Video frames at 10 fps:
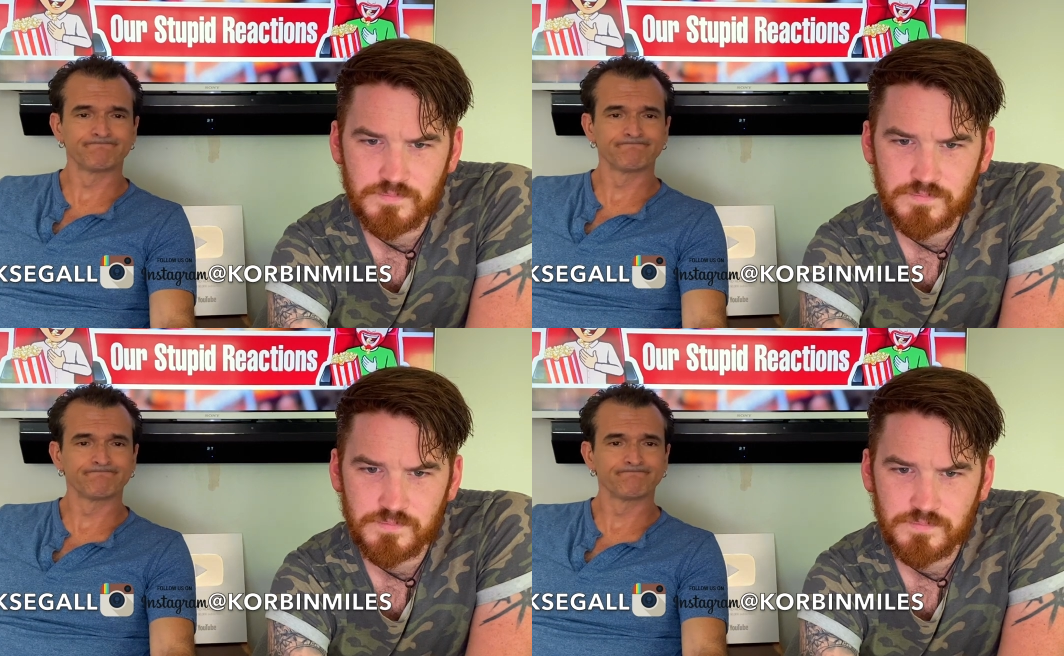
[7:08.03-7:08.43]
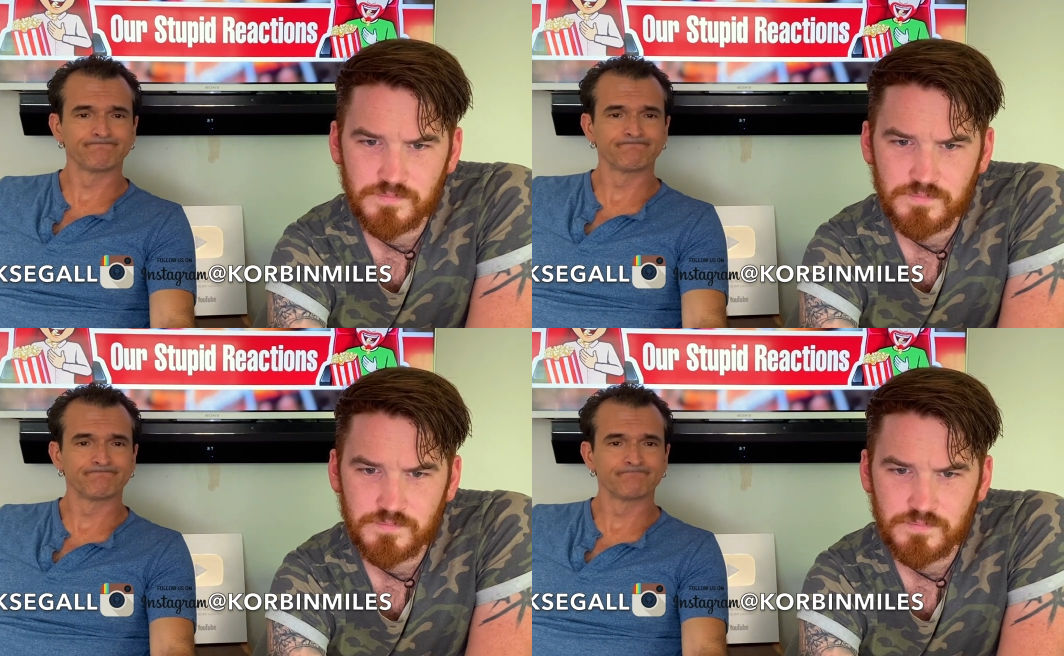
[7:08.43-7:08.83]

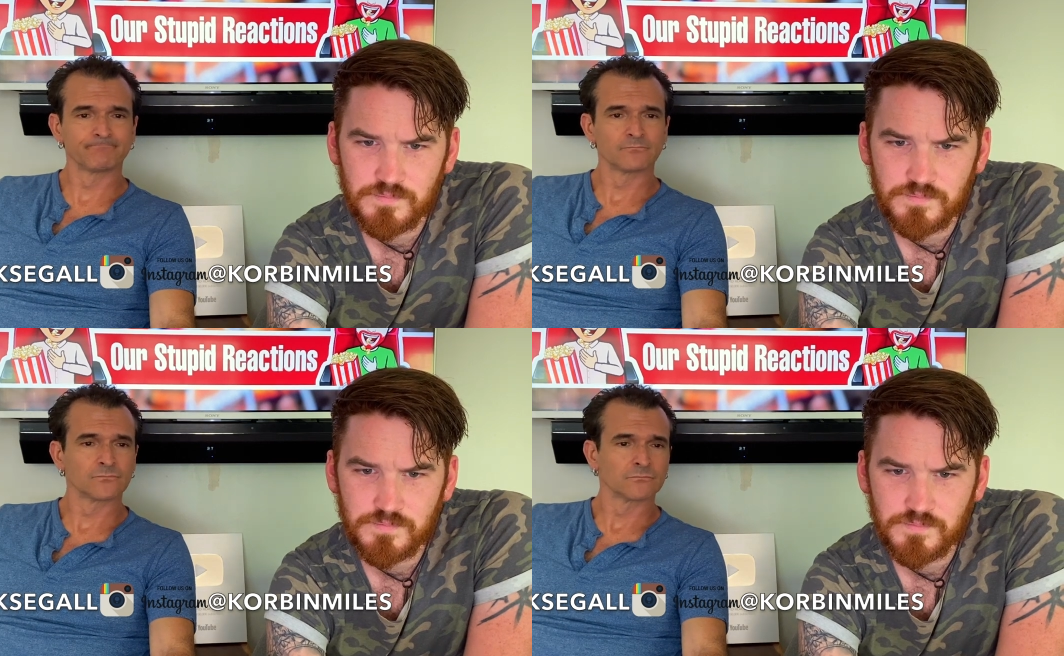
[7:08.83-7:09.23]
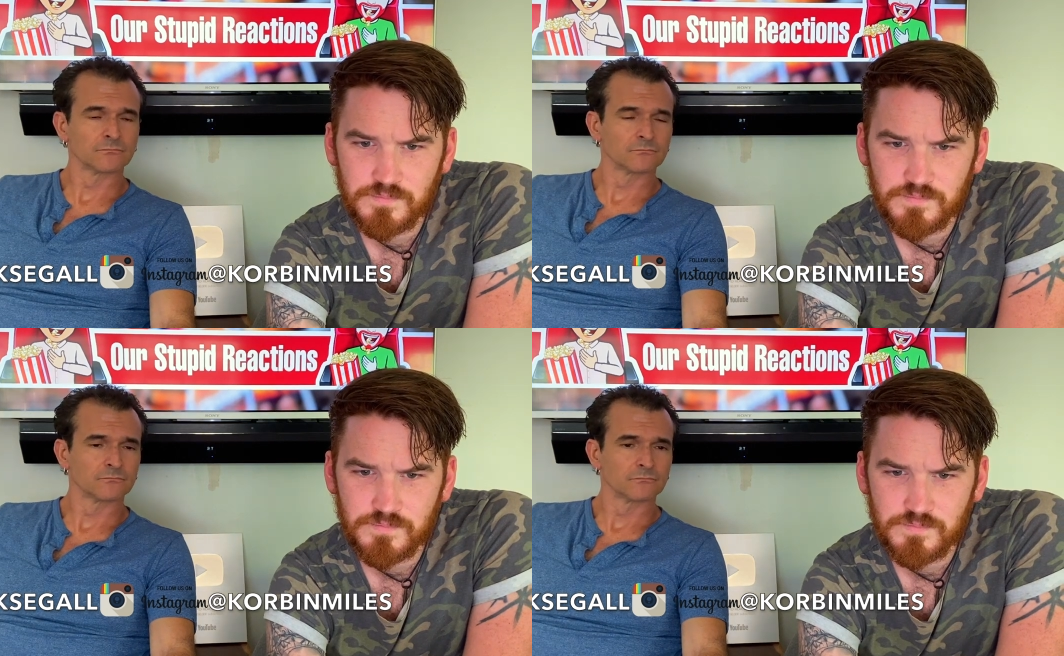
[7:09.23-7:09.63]

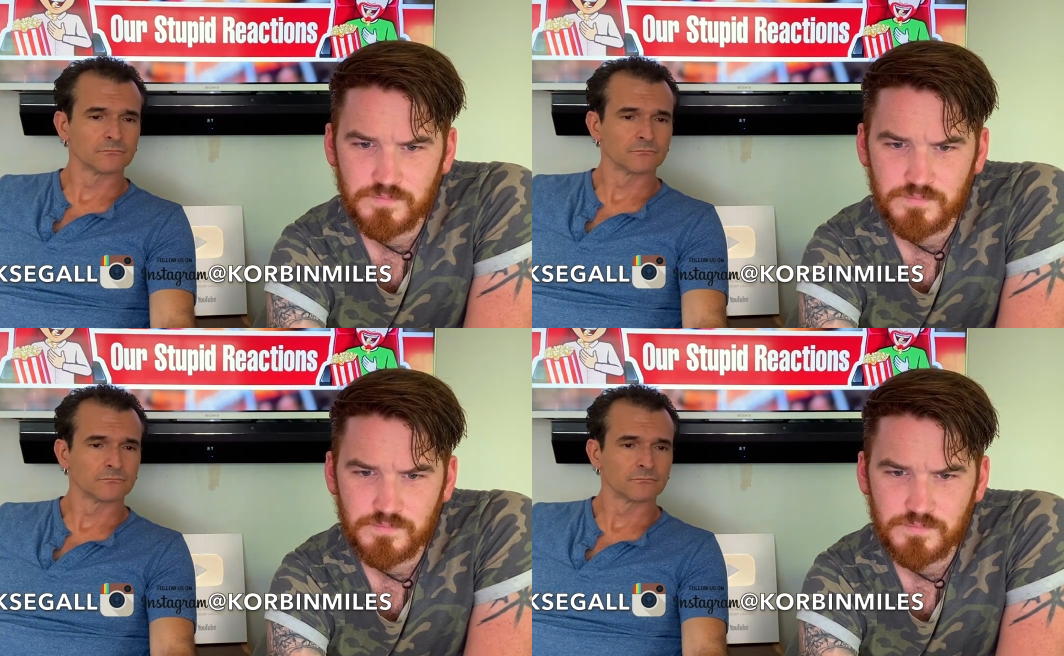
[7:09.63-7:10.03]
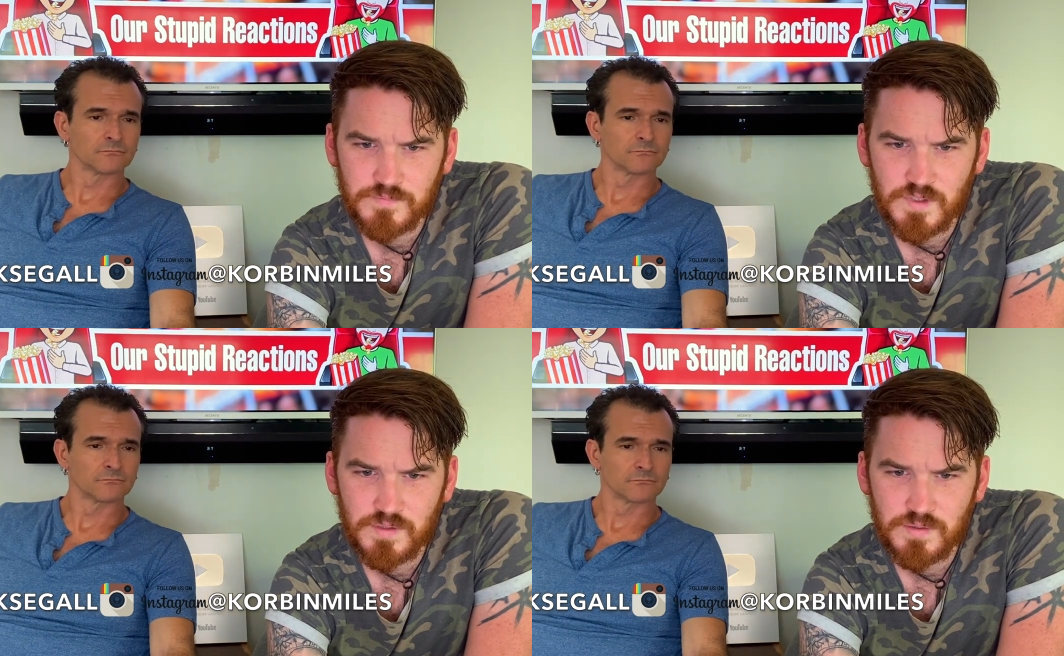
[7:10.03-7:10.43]

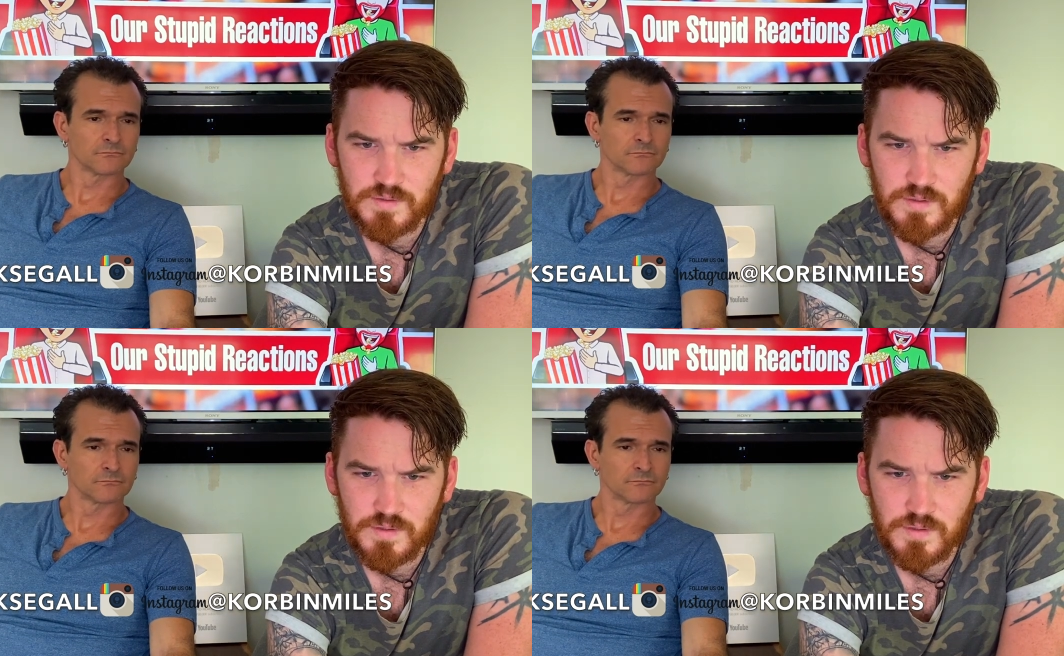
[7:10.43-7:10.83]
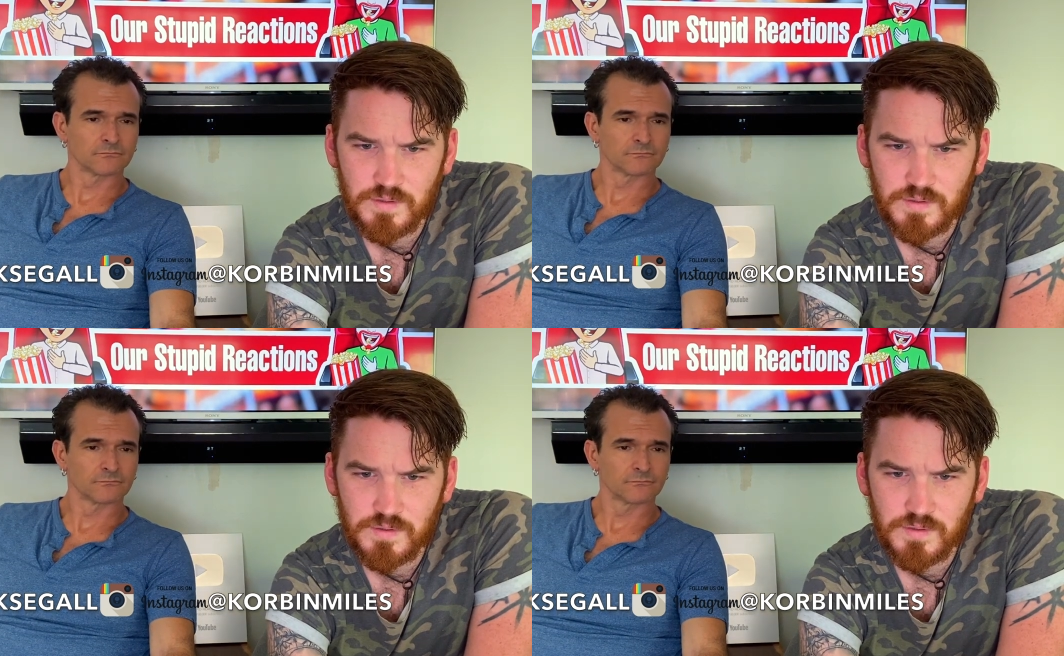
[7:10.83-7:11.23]

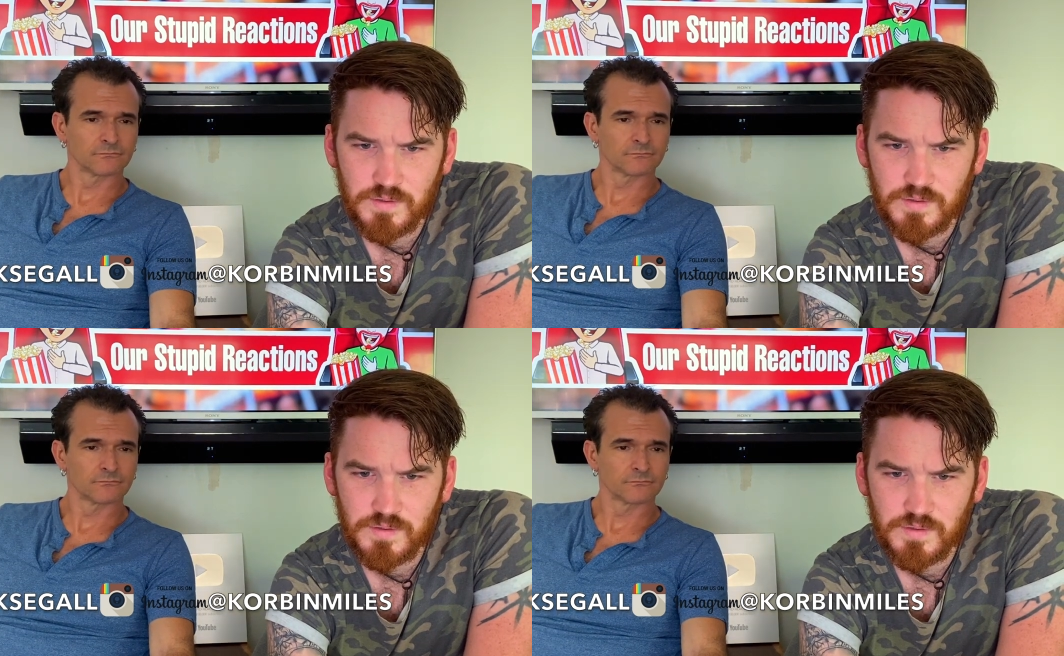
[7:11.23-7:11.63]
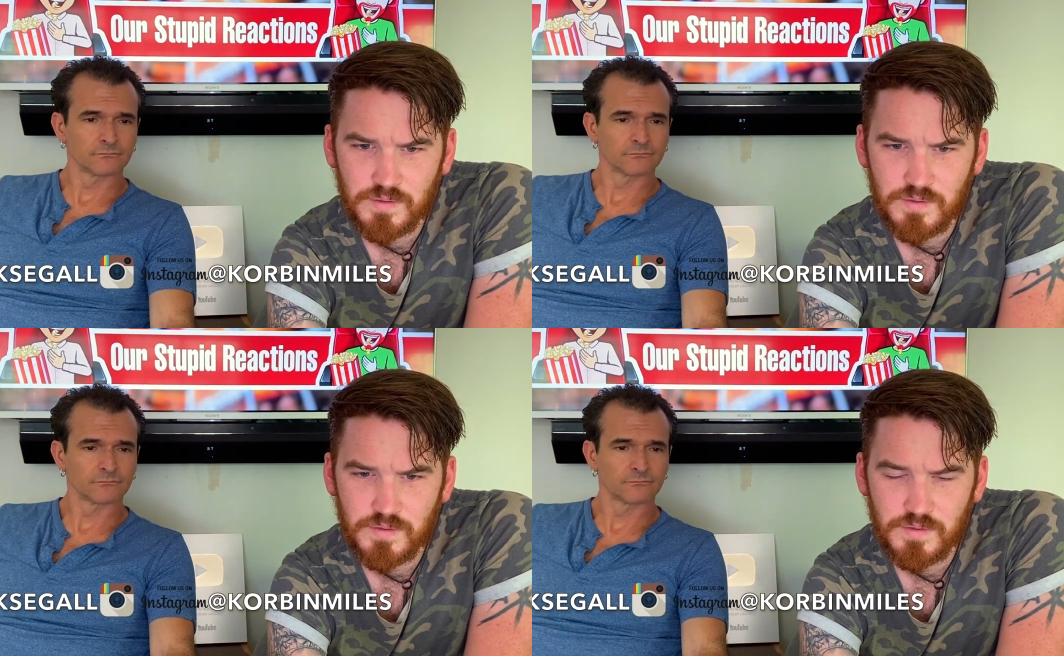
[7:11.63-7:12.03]

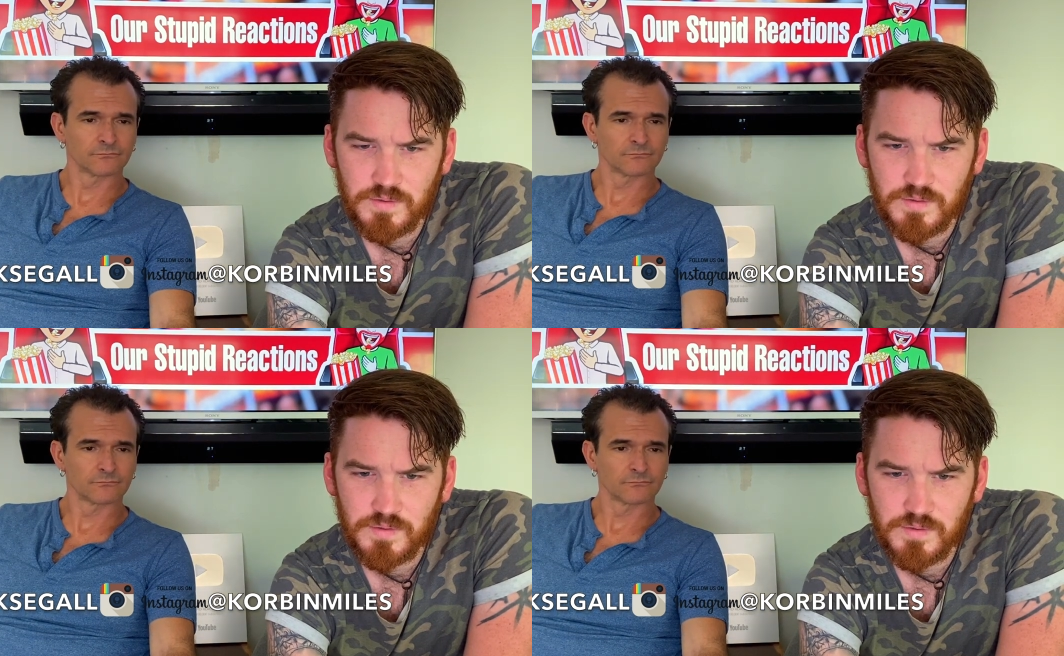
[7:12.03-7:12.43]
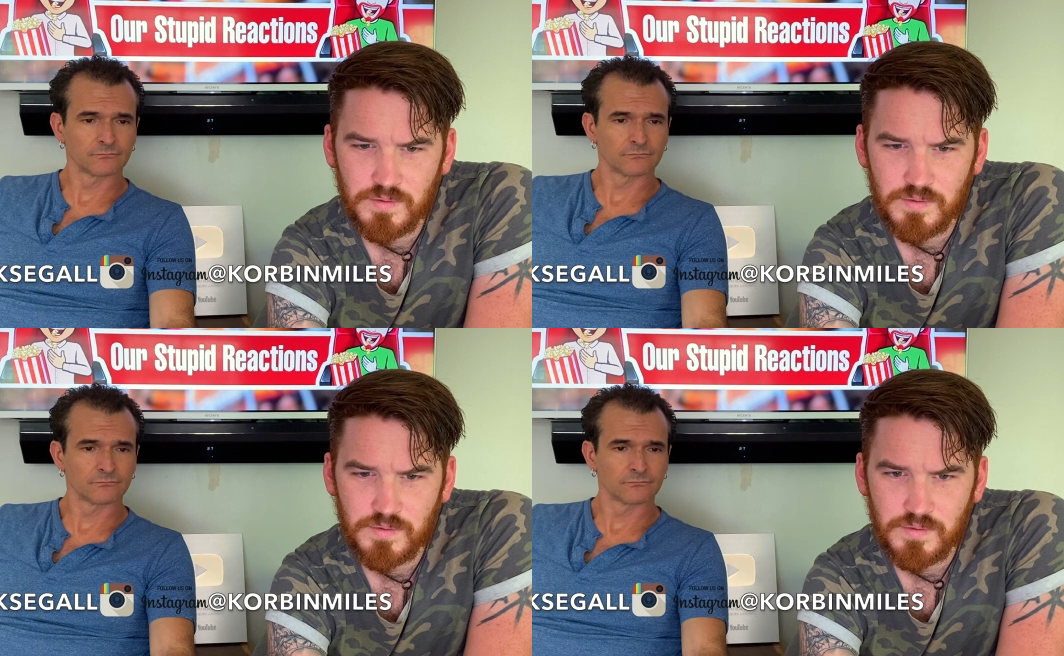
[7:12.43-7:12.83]

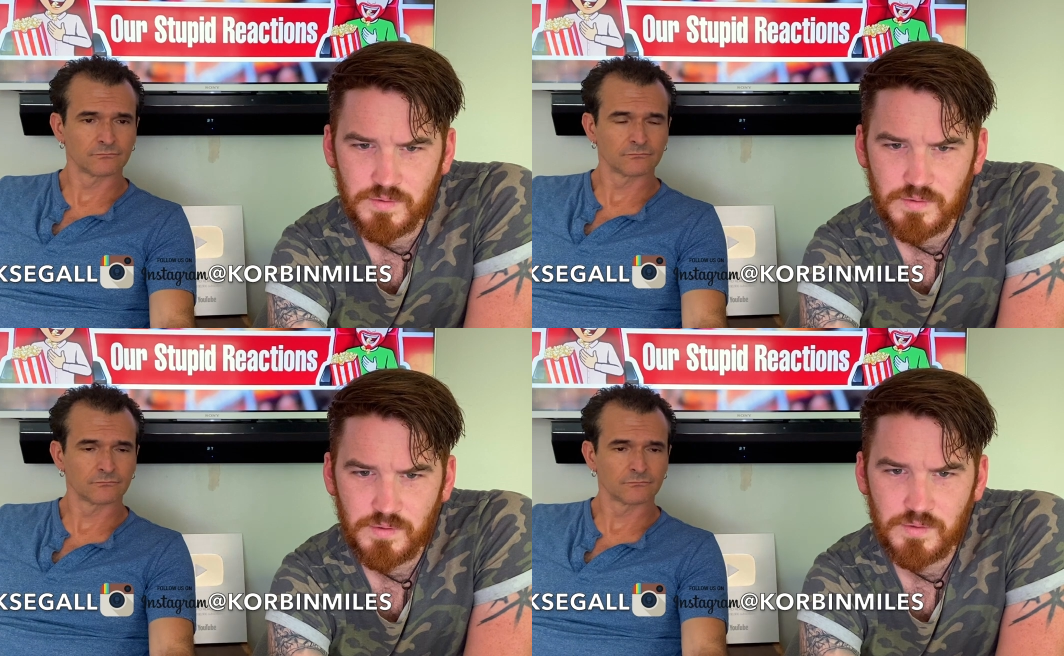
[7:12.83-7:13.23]
No one is speaking in this clip.